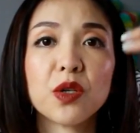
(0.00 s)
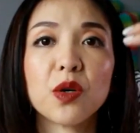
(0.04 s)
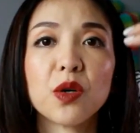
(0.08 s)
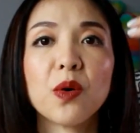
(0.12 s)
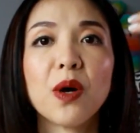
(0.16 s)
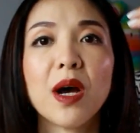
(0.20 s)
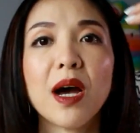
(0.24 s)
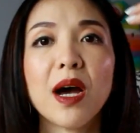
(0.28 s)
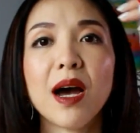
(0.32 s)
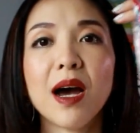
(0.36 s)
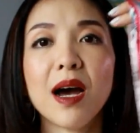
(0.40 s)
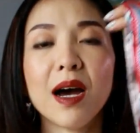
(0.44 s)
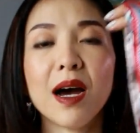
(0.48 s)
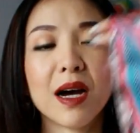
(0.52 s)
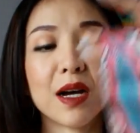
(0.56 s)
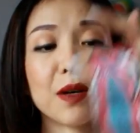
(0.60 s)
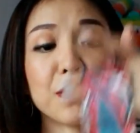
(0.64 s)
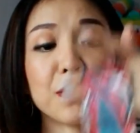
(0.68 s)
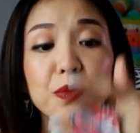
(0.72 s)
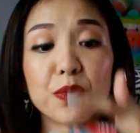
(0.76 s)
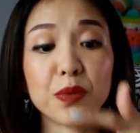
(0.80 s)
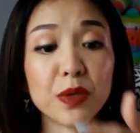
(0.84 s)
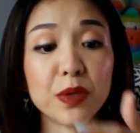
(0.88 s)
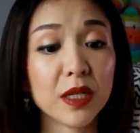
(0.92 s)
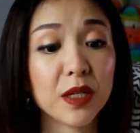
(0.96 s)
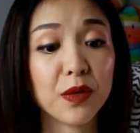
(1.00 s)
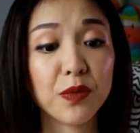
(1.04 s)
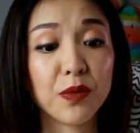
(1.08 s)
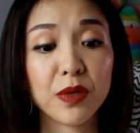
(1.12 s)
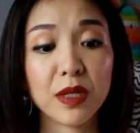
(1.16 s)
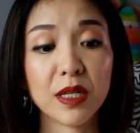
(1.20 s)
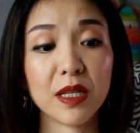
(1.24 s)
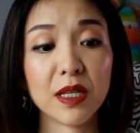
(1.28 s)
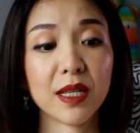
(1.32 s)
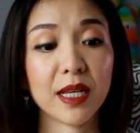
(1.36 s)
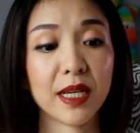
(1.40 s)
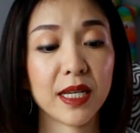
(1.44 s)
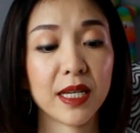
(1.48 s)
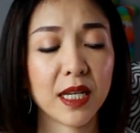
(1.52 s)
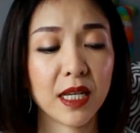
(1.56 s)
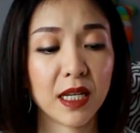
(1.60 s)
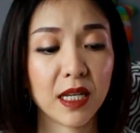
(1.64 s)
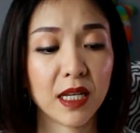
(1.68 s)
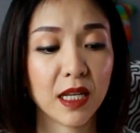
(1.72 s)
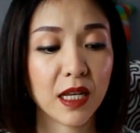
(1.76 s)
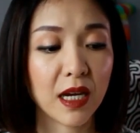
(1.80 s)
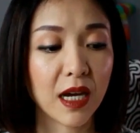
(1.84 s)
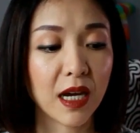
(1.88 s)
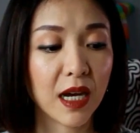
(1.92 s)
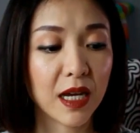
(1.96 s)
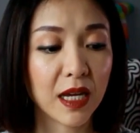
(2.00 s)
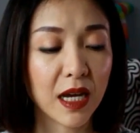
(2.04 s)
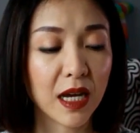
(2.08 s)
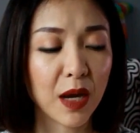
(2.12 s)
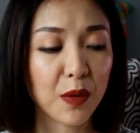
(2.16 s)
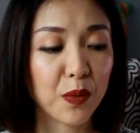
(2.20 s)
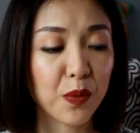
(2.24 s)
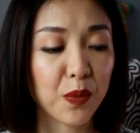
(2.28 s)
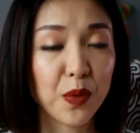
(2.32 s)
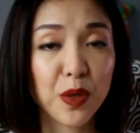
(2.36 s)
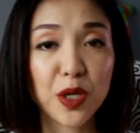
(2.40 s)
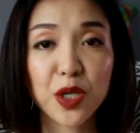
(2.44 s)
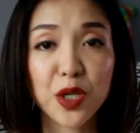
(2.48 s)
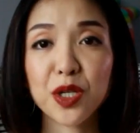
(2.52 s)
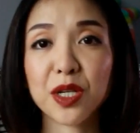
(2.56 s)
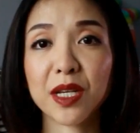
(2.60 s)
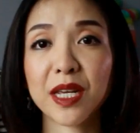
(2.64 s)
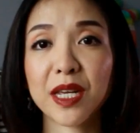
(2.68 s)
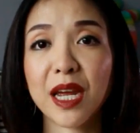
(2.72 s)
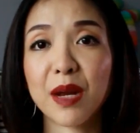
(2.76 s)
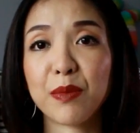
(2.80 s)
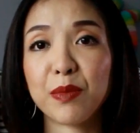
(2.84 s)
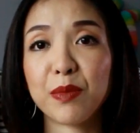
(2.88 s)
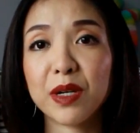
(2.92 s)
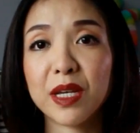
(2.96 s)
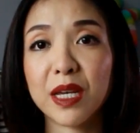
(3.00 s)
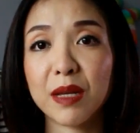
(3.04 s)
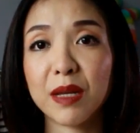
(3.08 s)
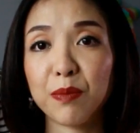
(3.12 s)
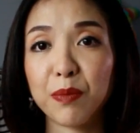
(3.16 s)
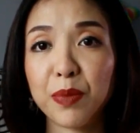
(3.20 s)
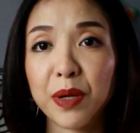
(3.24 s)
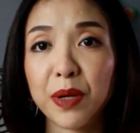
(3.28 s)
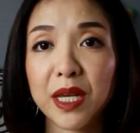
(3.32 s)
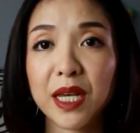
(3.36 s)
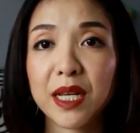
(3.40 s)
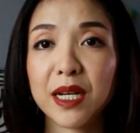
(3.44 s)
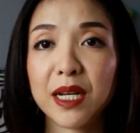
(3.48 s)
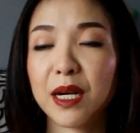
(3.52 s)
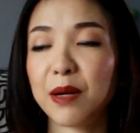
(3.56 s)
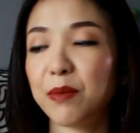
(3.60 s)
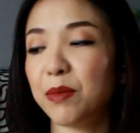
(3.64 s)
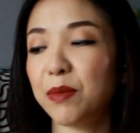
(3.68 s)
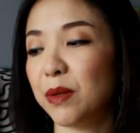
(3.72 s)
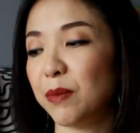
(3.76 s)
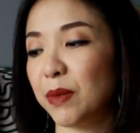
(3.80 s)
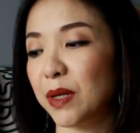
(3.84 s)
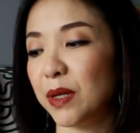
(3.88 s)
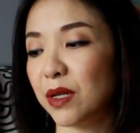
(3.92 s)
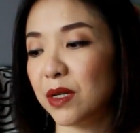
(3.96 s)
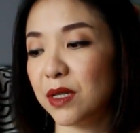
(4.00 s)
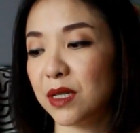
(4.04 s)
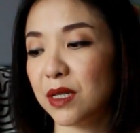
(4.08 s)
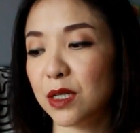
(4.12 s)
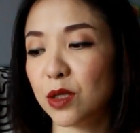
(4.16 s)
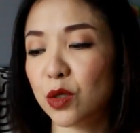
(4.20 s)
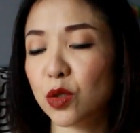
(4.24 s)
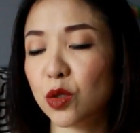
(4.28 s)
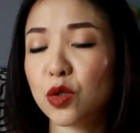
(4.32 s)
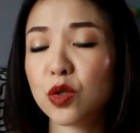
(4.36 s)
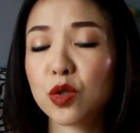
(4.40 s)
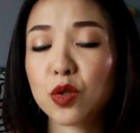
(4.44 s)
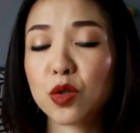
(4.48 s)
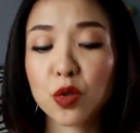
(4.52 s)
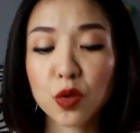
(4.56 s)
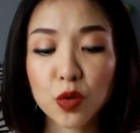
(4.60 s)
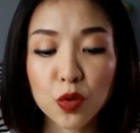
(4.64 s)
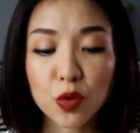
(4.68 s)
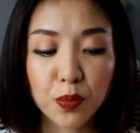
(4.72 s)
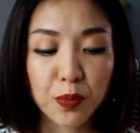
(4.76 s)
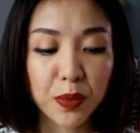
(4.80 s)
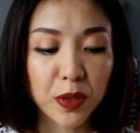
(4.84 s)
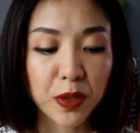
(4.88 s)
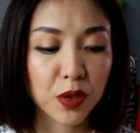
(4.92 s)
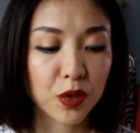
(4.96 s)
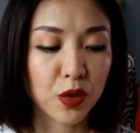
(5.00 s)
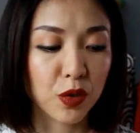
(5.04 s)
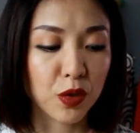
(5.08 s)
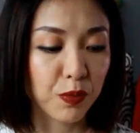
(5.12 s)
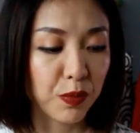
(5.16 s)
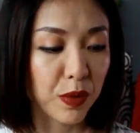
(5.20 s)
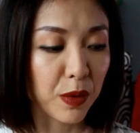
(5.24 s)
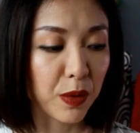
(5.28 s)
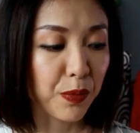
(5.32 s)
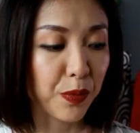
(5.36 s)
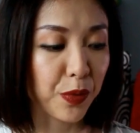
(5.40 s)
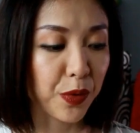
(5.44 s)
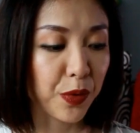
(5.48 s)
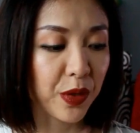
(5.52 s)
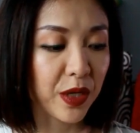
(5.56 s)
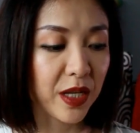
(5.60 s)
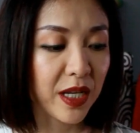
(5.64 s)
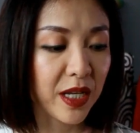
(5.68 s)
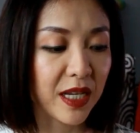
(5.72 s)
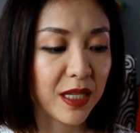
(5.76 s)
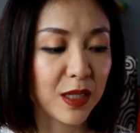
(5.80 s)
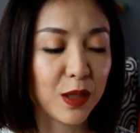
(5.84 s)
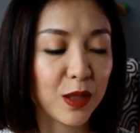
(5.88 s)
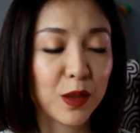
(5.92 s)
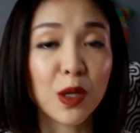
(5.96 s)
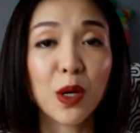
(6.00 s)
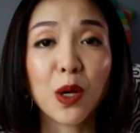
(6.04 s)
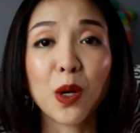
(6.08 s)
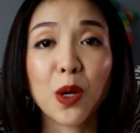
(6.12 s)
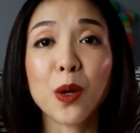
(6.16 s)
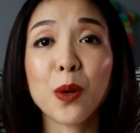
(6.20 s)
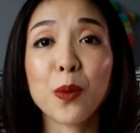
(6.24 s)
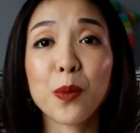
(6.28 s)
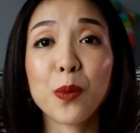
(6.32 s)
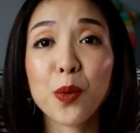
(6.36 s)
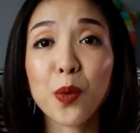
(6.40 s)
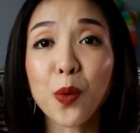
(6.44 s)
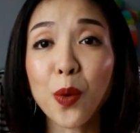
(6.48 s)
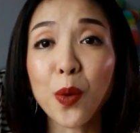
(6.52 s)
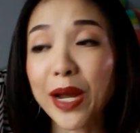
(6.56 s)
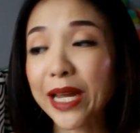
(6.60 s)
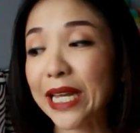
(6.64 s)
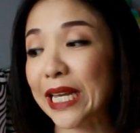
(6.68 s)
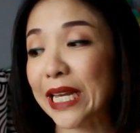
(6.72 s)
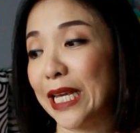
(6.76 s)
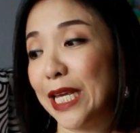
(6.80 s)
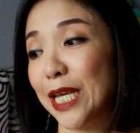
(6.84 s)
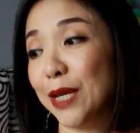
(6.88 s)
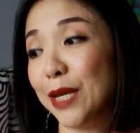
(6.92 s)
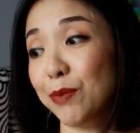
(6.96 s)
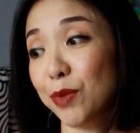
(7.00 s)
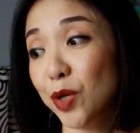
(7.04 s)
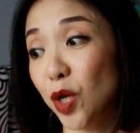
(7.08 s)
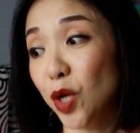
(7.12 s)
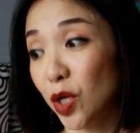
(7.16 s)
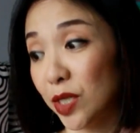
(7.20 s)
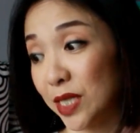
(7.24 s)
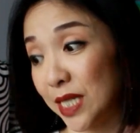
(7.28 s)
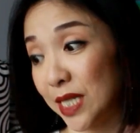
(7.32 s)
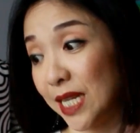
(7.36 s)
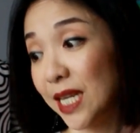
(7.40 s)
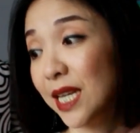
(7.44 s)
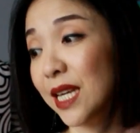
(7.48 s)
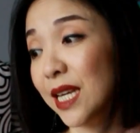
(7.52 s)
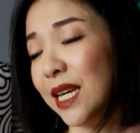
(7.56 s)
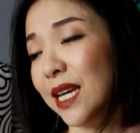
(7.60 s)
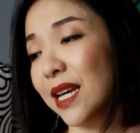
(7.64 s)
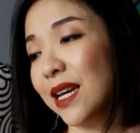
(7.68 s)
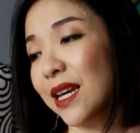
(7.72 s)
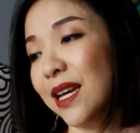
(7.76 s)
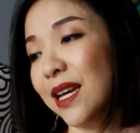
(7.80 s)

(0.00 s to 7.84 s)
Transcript: So I really, really like it. I wish the camera can pick it up because it's super, super pretty. It's quite hypnotic.